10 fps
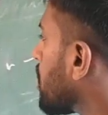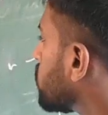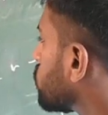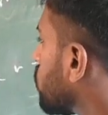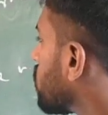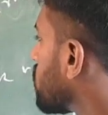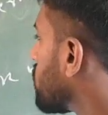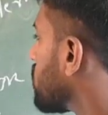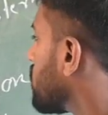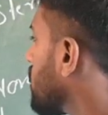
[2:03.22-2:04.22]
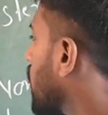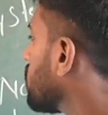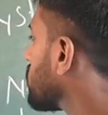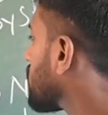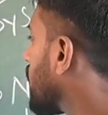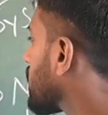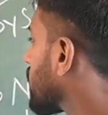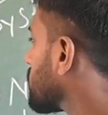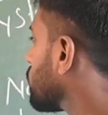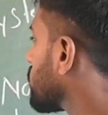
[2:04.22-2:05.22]
So now the third
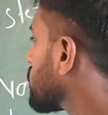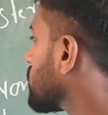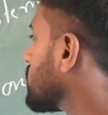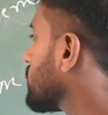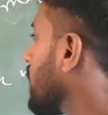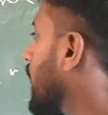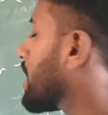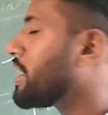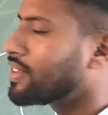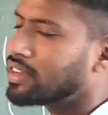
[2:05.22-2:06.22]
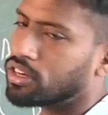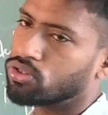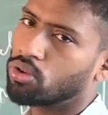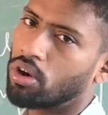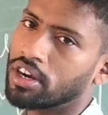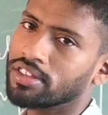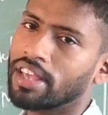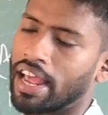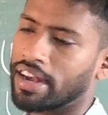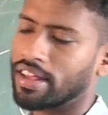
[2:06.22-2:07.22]
classification is the Antacids. So what is the
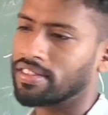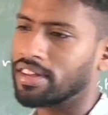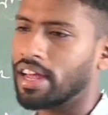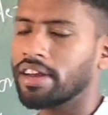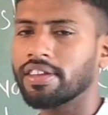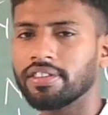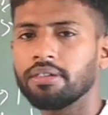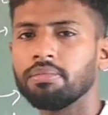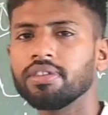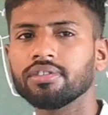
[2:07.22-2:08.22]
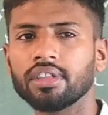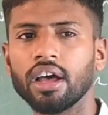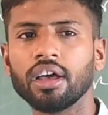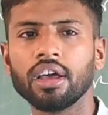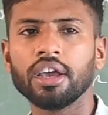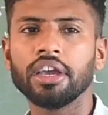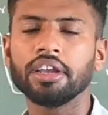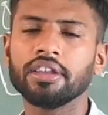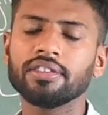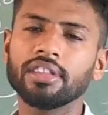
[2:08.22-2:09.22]
Antacid? Antacid means
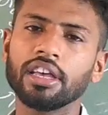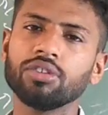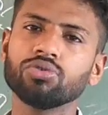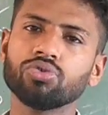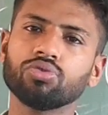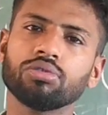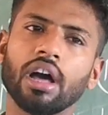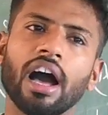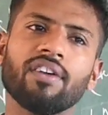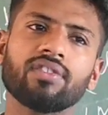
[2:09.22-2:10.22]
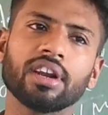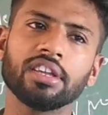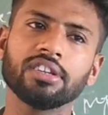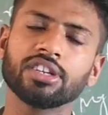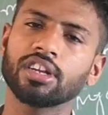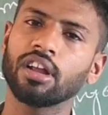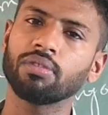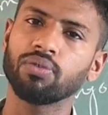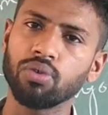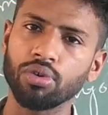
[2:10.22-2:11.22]
it is the used to the after ingestion of
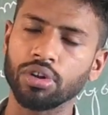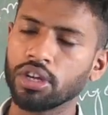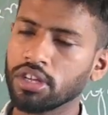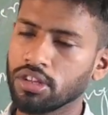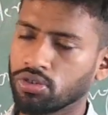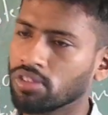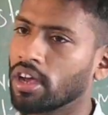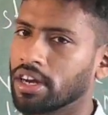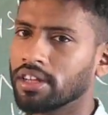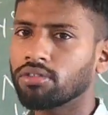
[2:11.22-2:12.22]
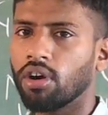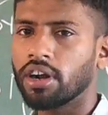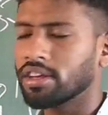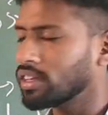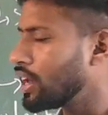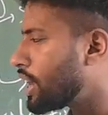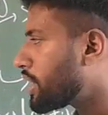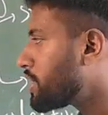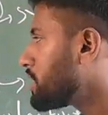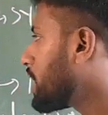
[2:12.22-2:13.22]
the food. So that is called as an
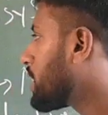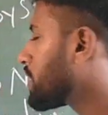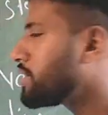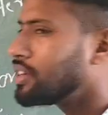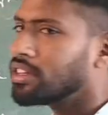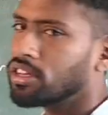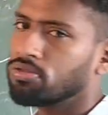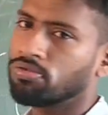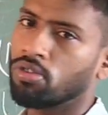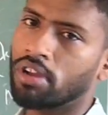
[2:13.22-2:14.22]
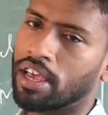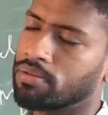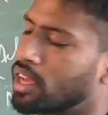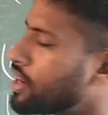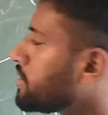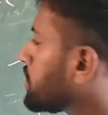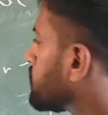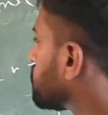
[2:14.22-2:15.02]
Antacid. Antacid is a two type, that is a